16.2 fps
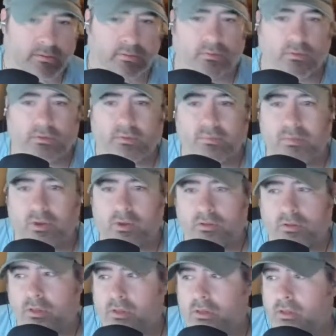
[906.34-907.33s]
with some
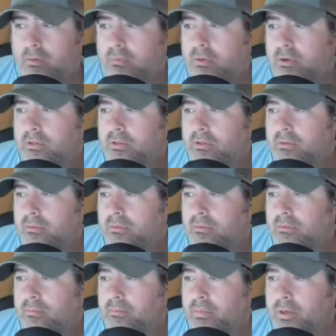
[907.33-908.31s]
music and a bunch of
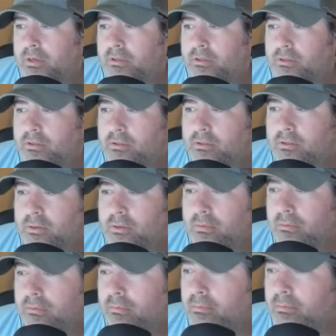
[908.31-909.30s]
pictures and